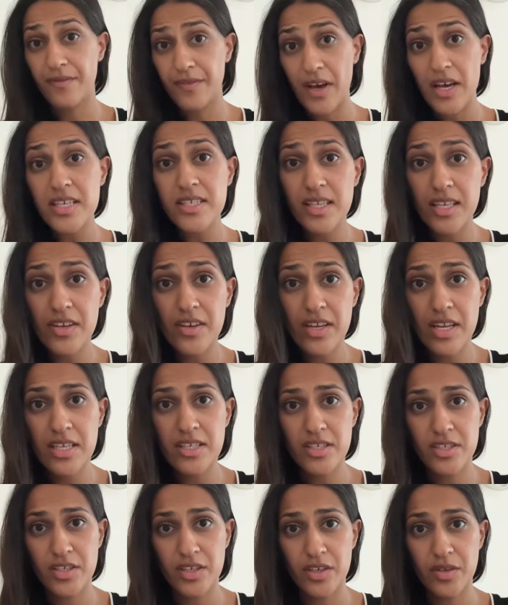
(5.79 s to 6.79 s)
The first thing you
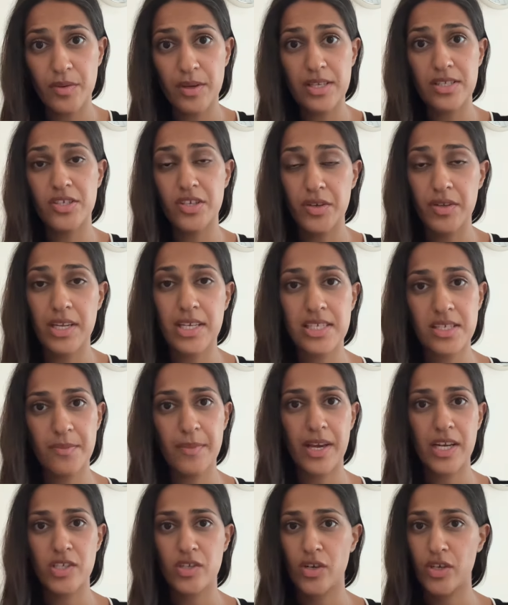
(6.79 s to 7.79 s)
need to do is you need to
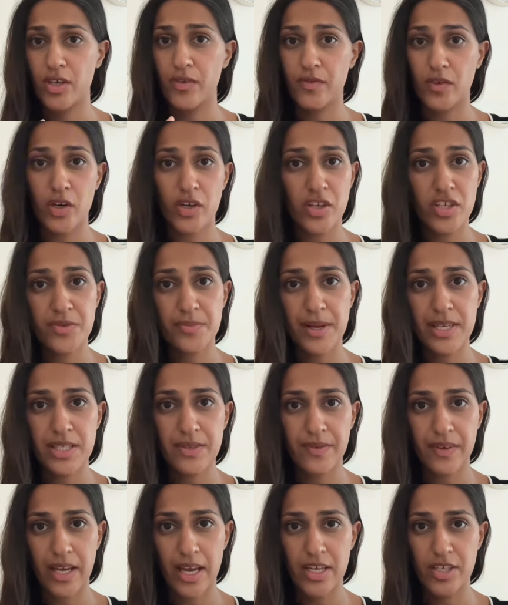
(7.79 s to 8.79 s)
make sure you've got your
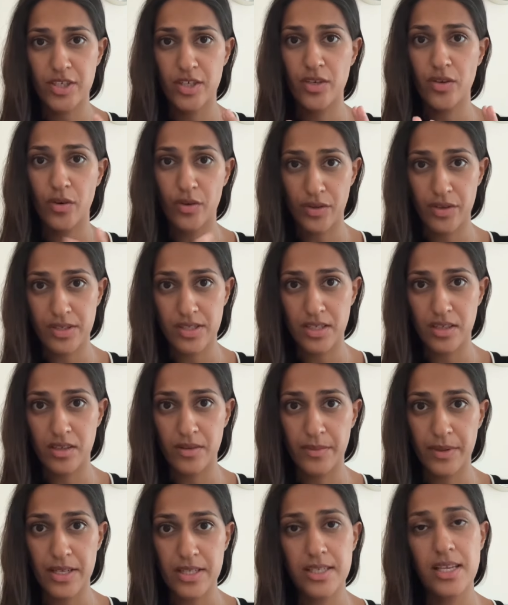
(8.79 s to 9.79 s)
specification or your
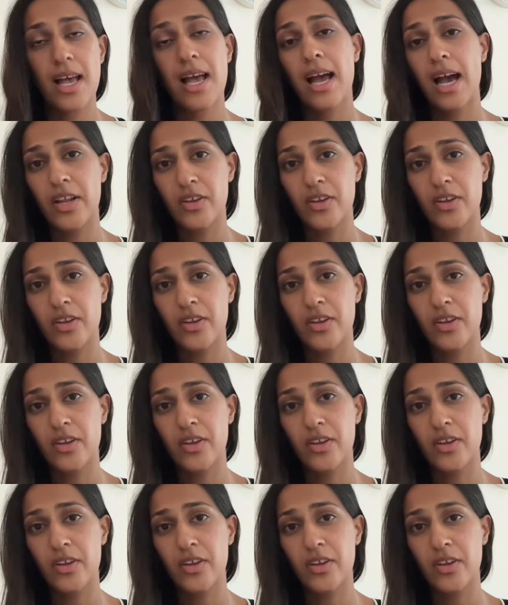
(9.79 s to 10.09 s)
syllabus